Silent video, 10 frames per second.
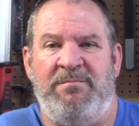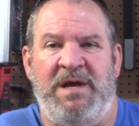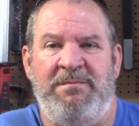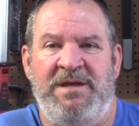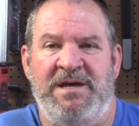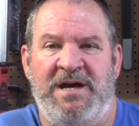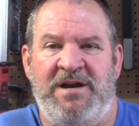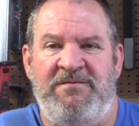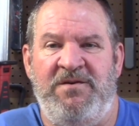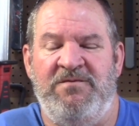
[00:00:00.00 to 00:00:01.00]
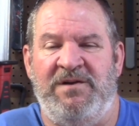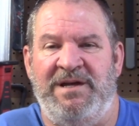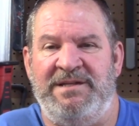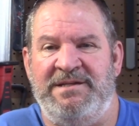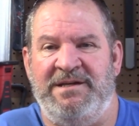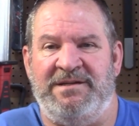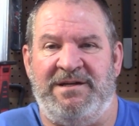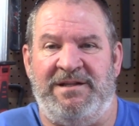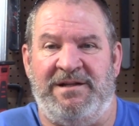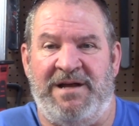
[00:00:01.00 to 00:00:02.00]
Maybe they got a few Valencias
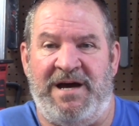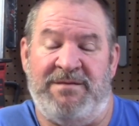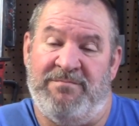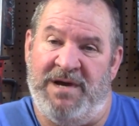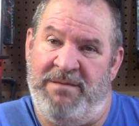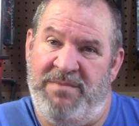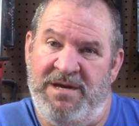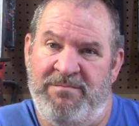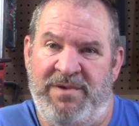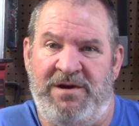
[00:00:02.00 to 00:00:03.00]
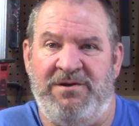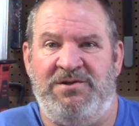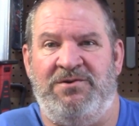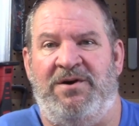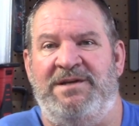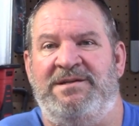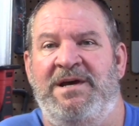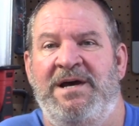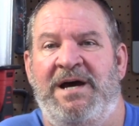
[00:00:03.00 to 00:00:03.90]
on the lot. Might be a better choice.